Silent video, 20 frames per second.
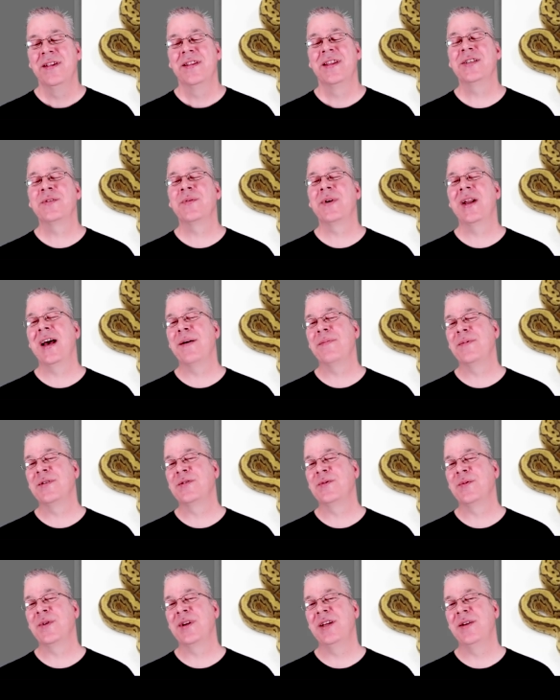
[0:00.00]
This is what
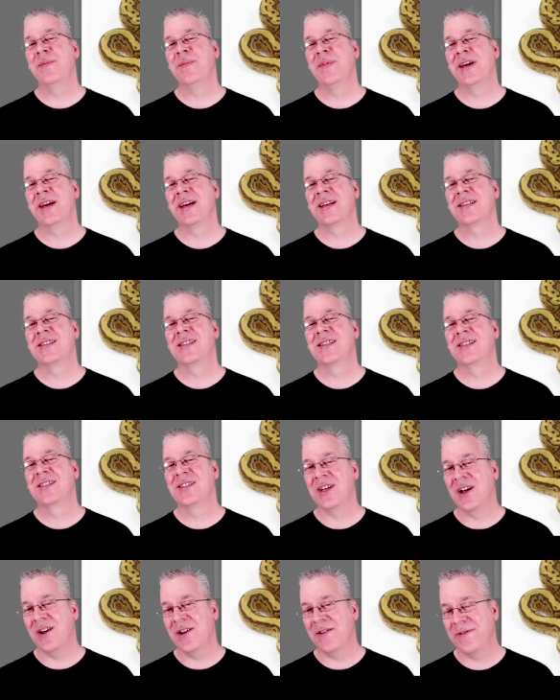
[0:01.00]
happens when you mix
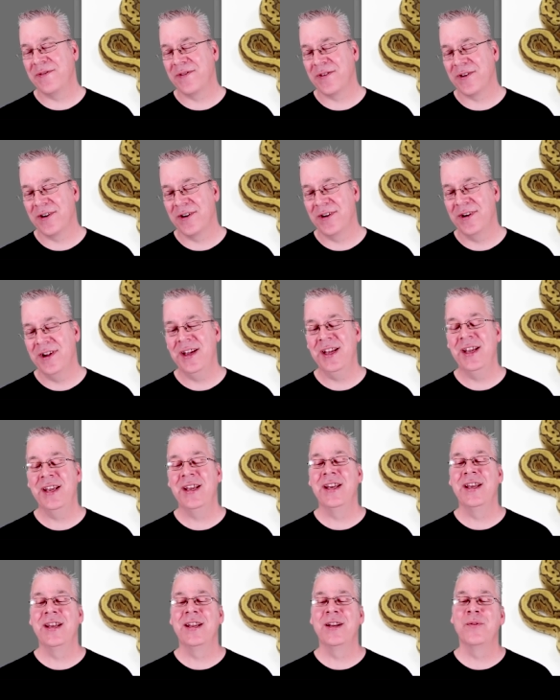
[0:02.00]
sulfur
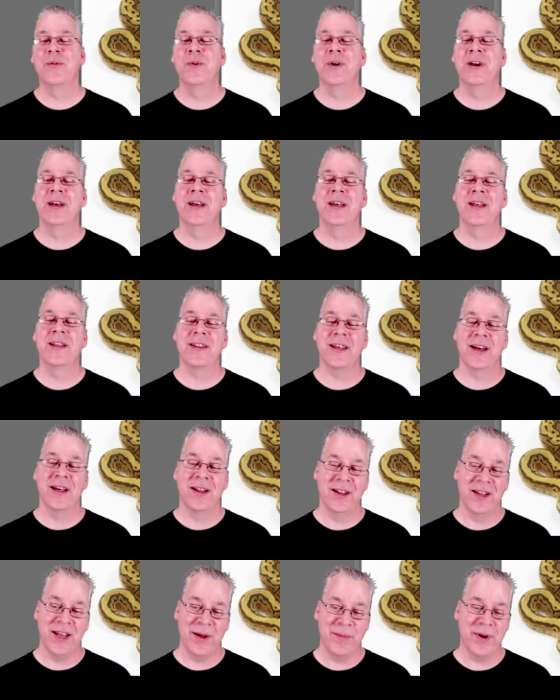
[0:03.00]
in with
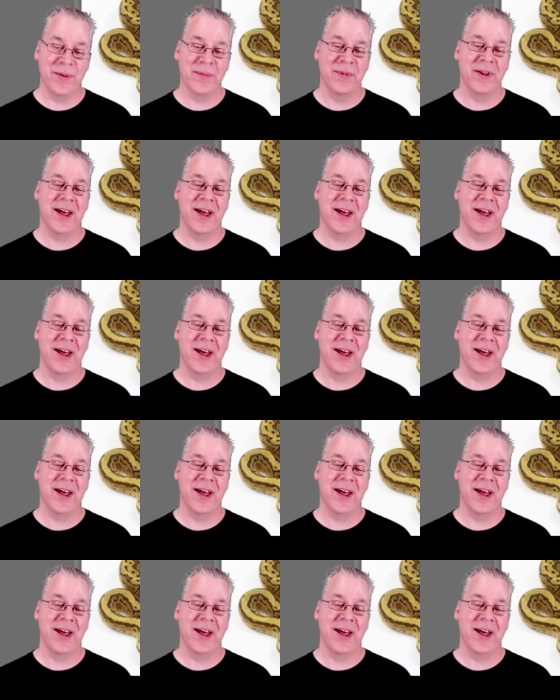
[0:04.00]
a Lemon